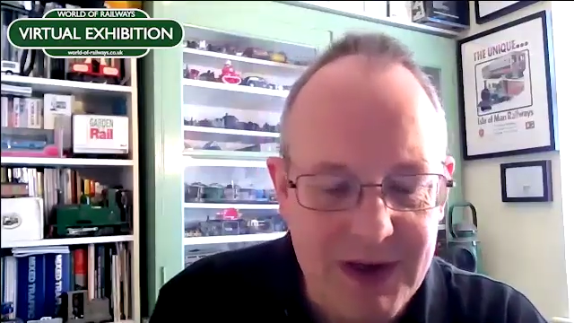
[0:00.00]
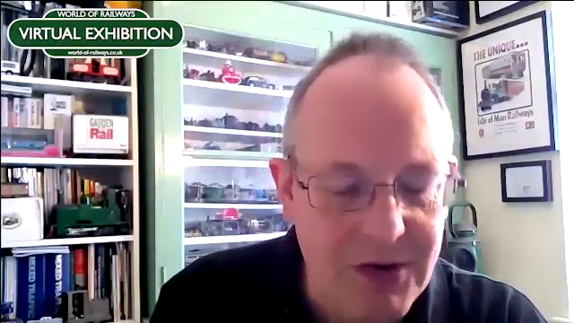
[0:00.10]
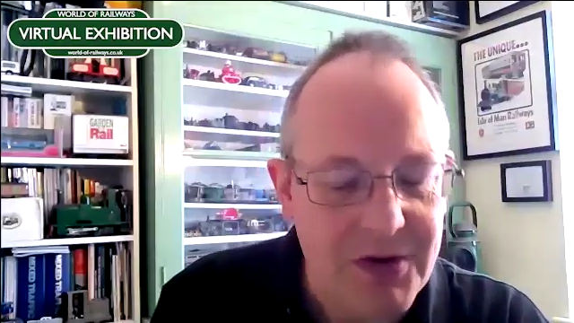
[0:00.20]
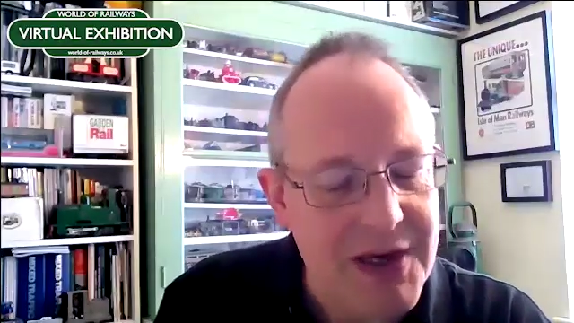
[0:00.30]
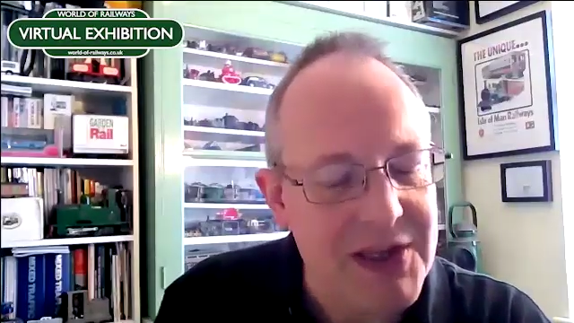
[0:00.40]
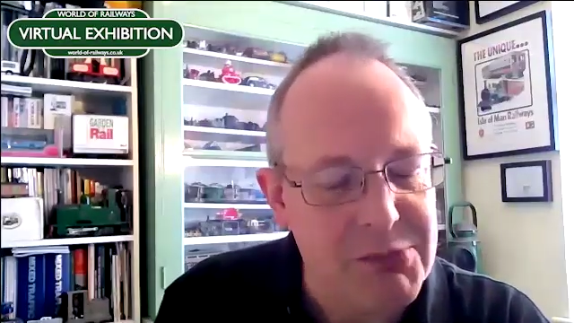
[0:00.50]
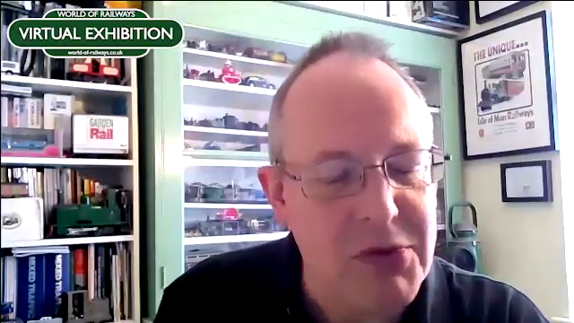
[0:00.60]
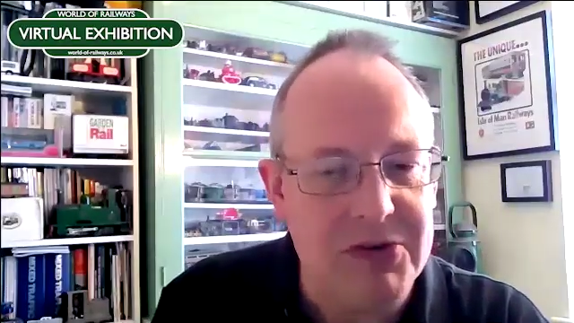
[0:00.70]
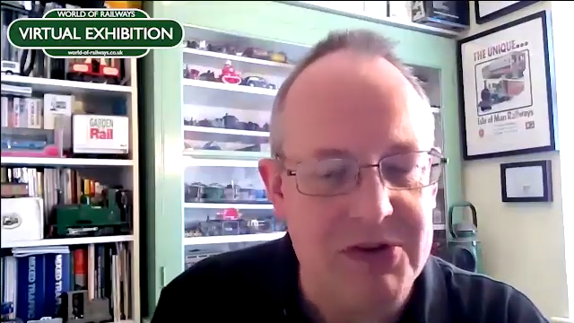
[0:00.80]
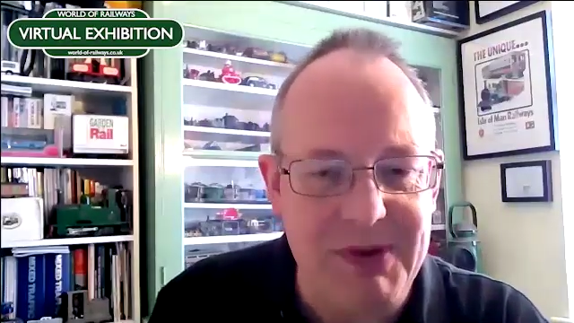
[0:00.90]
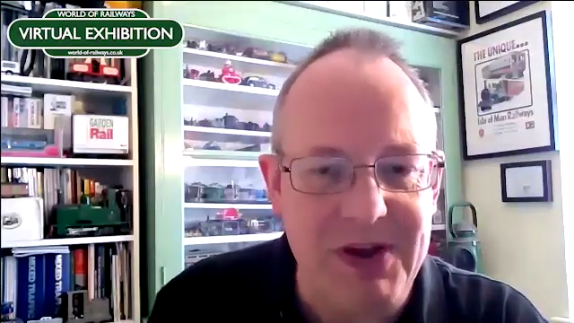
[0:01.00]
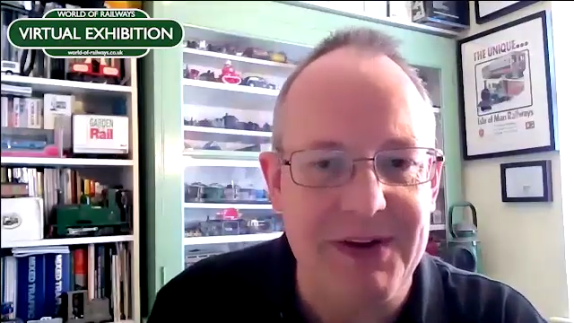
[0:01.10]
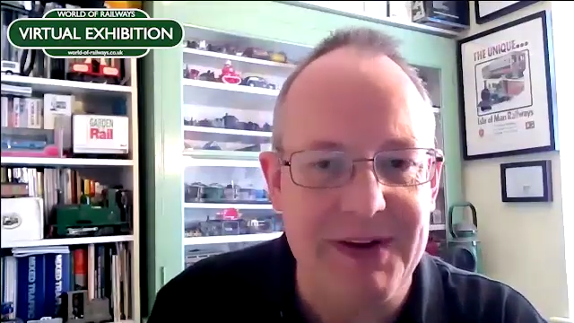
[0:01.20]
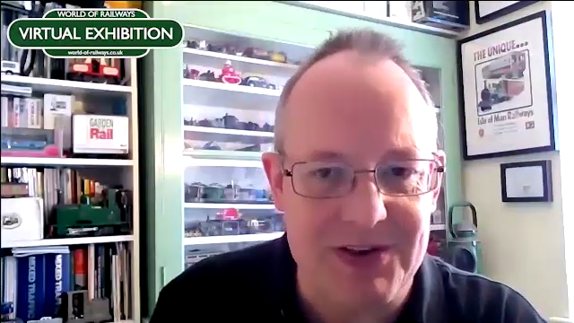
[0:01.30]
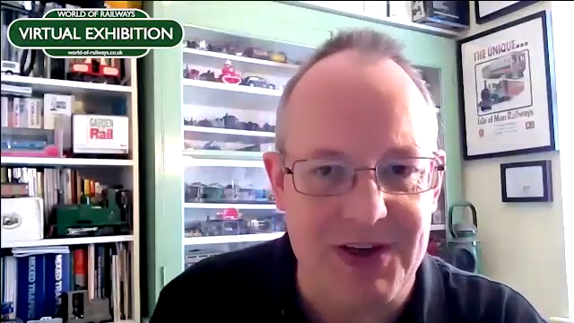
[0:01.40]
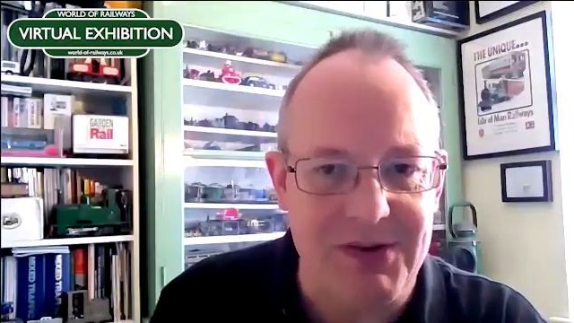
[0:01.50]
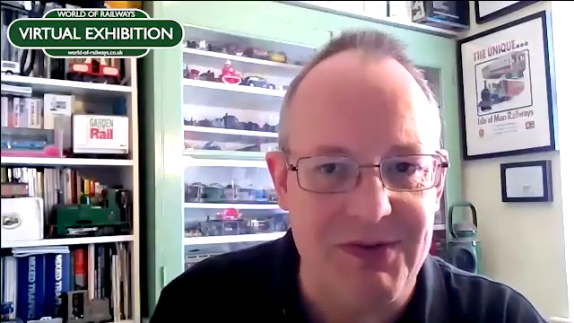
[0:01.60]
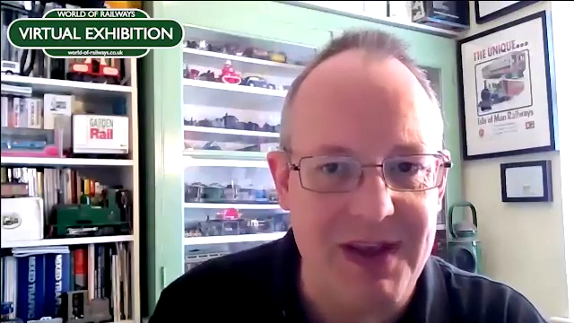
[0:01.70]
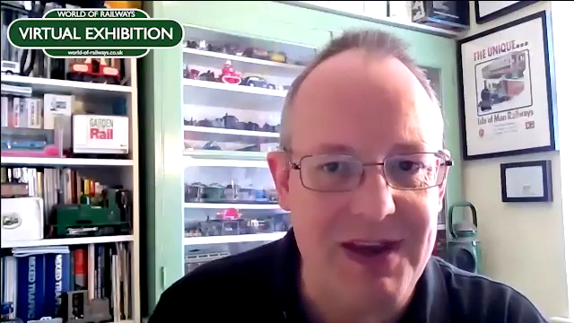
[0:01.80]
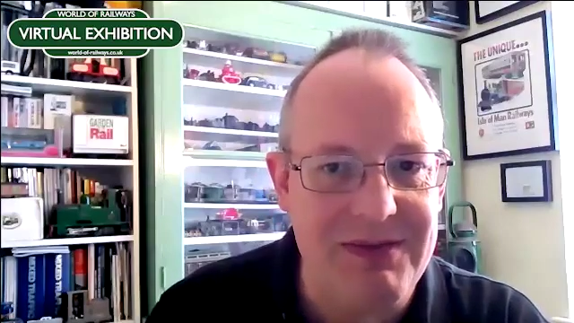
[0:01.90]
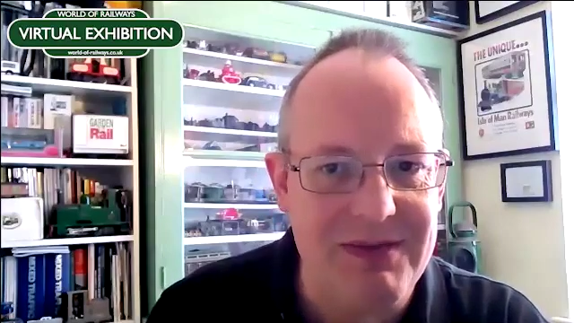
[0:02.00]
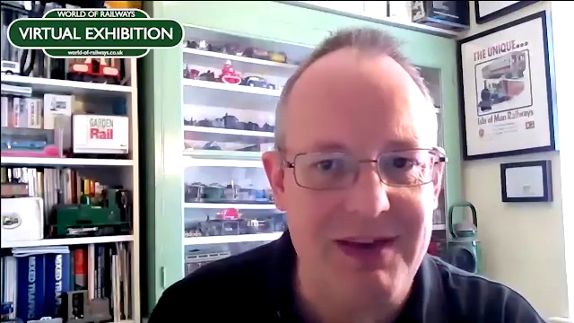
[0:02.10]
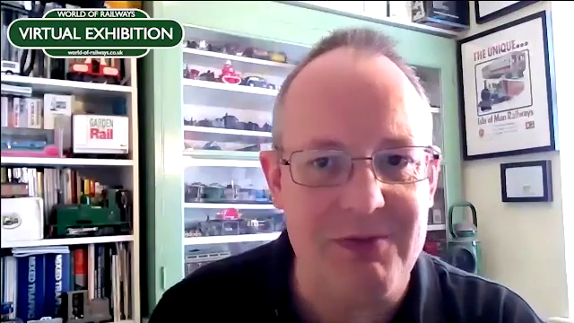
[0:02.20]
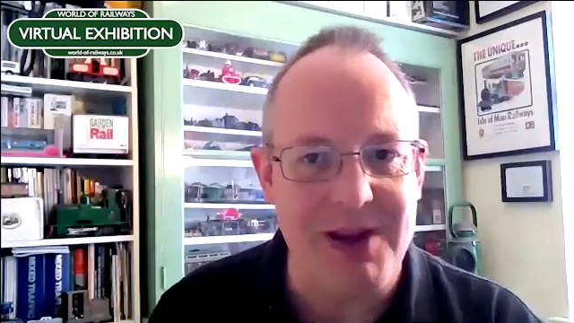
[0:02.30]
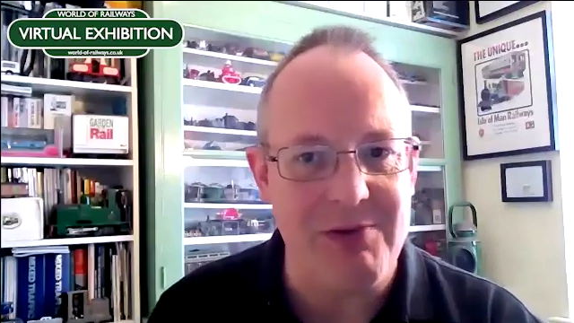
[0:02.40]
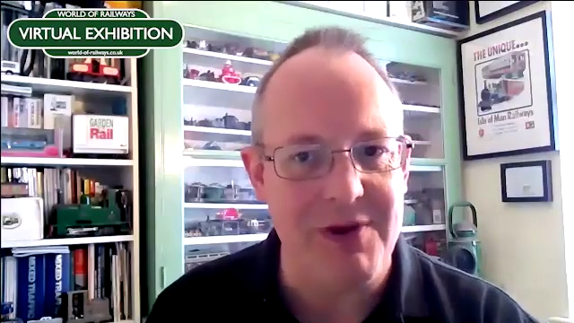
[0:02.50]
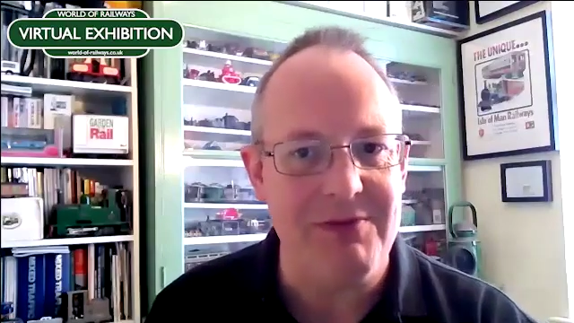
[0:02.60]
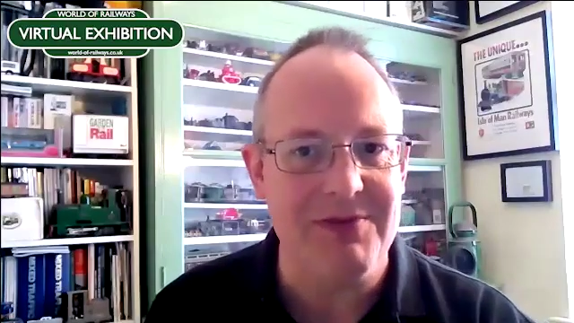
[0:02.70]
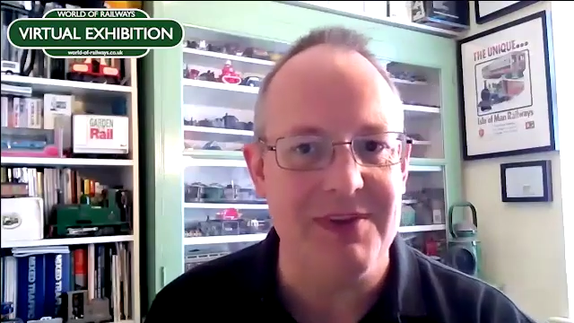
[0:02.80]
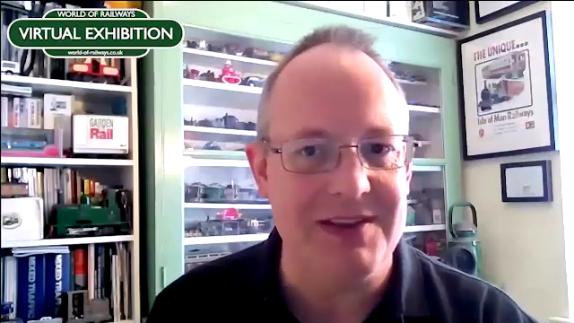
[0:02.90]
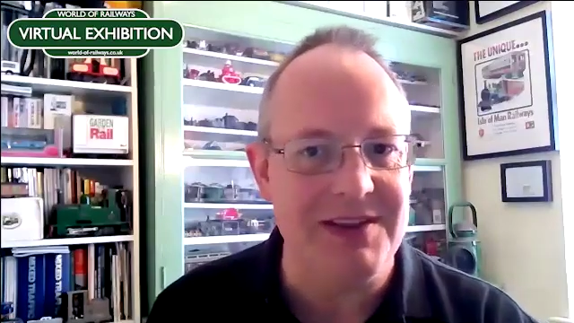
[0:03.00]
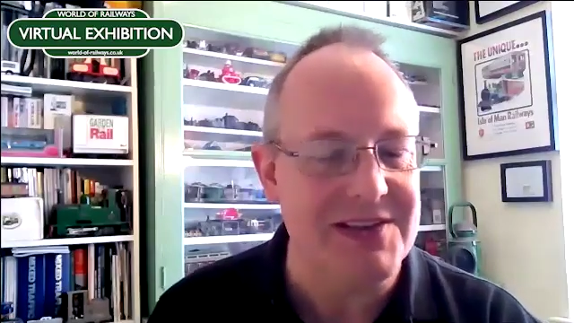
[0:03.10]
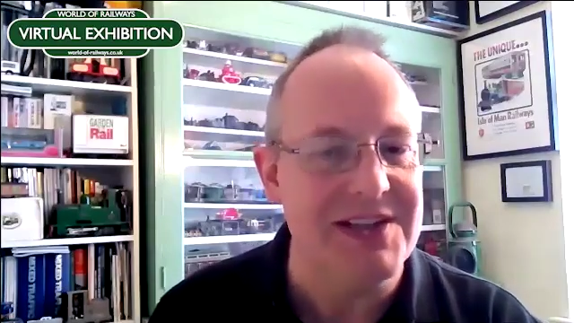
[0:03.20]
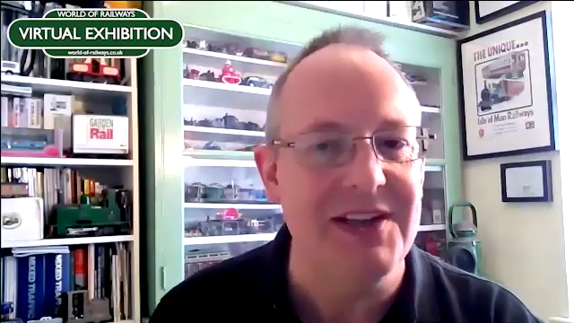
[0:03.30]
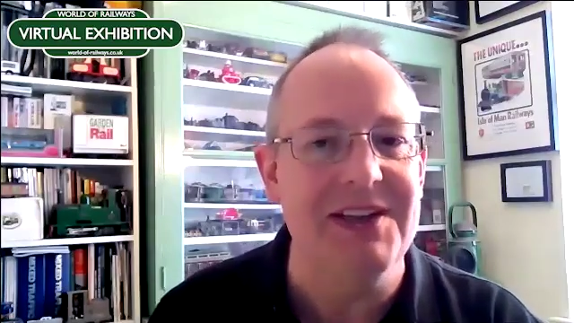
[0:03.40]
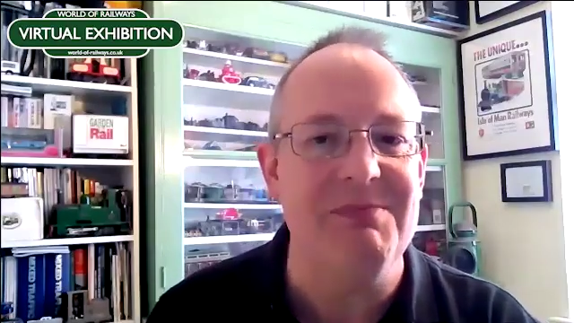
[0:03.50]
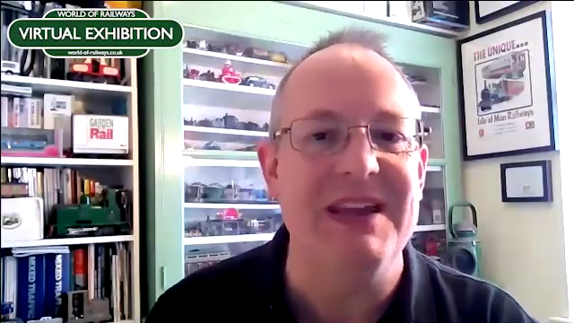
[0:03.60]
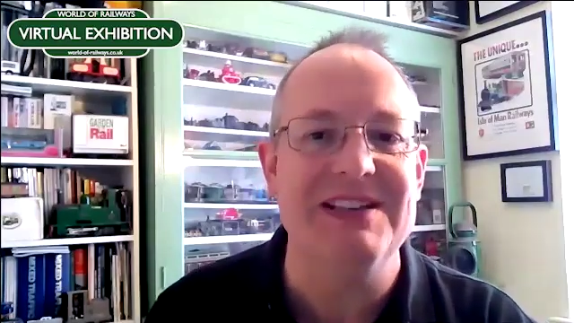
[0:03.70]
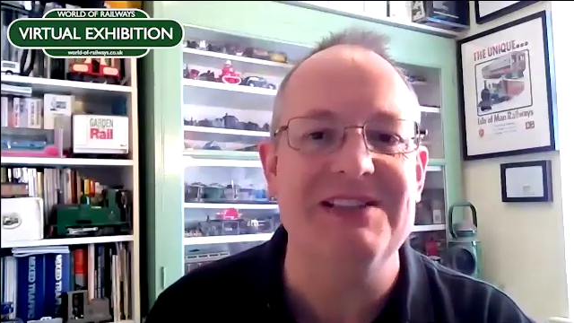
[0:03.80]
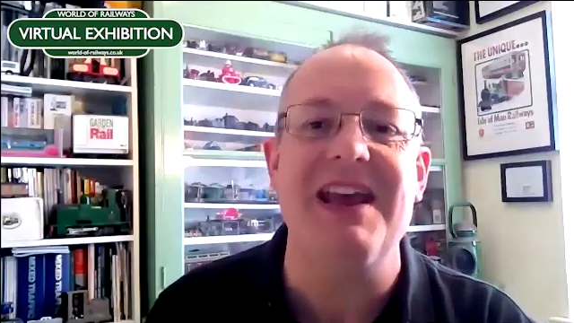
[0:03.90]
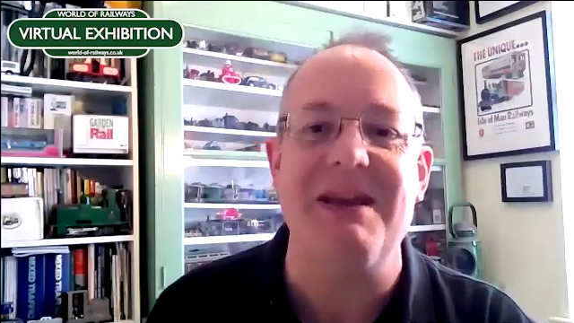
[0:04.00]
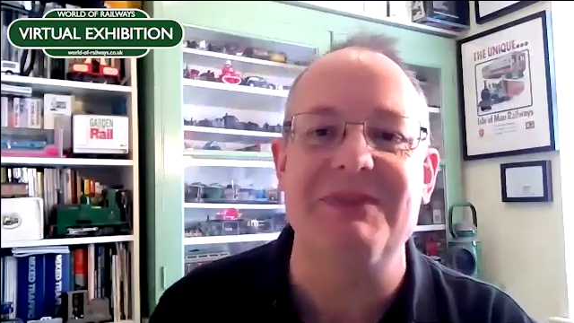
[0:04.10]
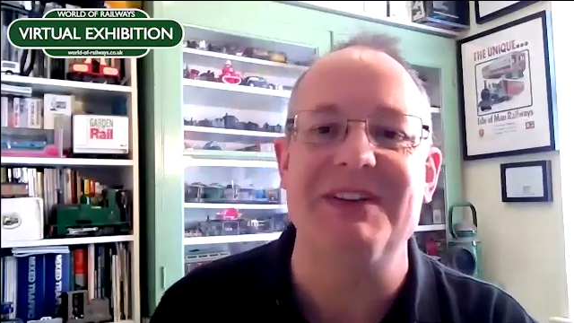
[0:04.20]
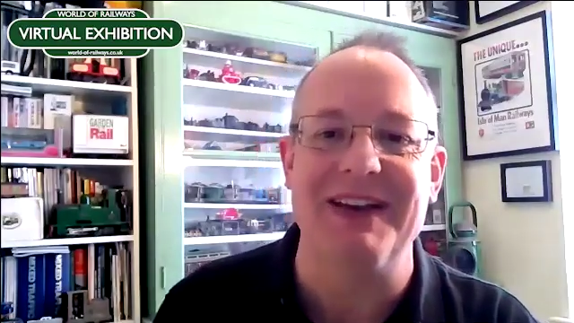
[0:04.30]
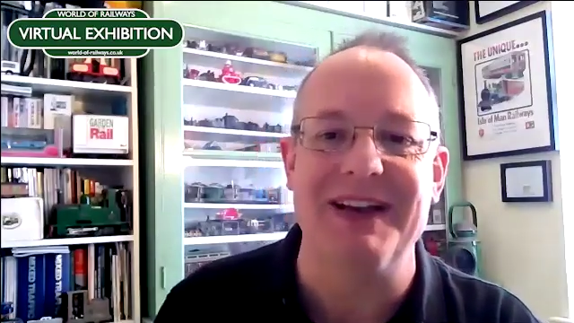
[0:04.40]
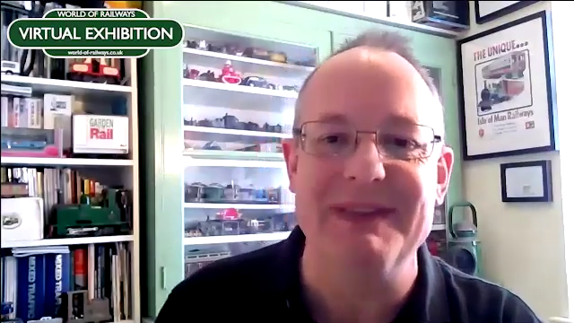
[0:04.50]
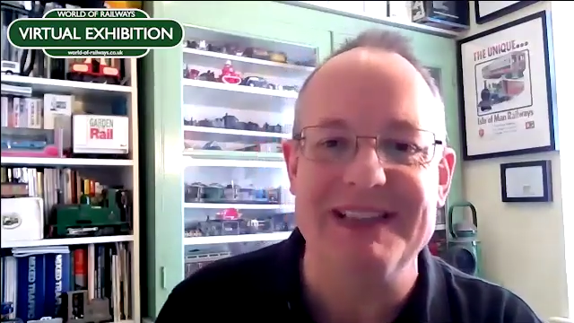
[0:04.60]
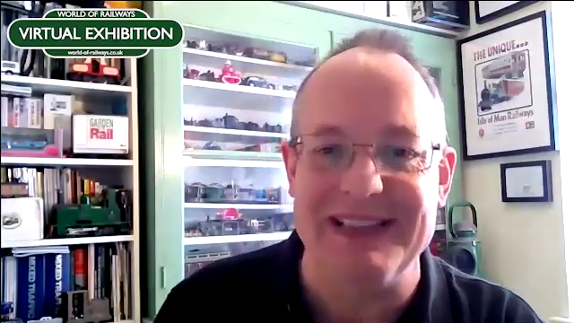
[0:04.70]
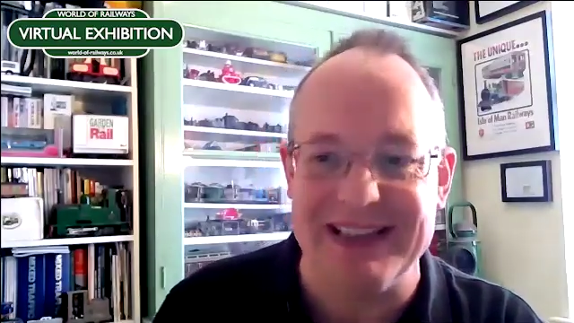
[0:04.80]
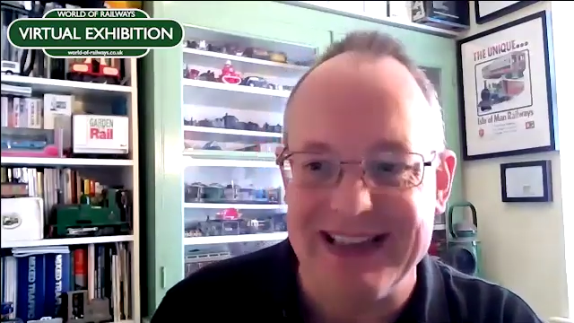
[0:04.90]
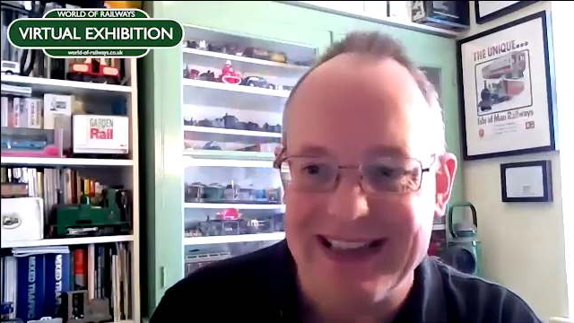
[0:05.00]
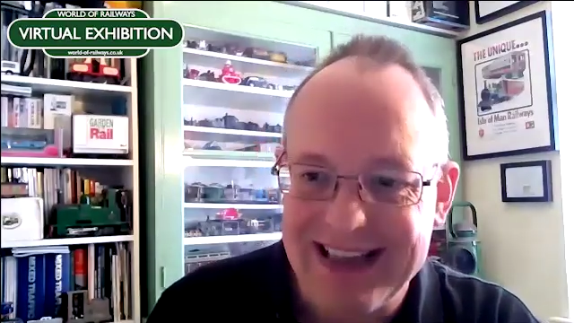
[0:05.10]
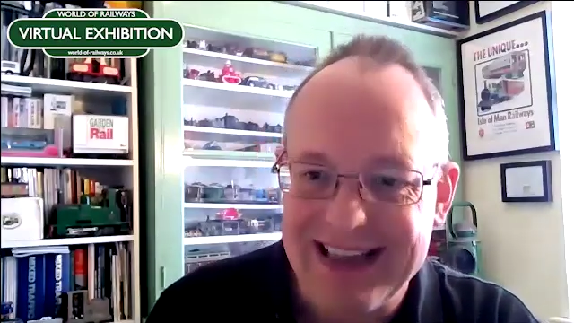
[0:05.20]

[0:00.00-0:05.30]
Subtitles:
looking at the models behind you, there's another big step to come, isn't there?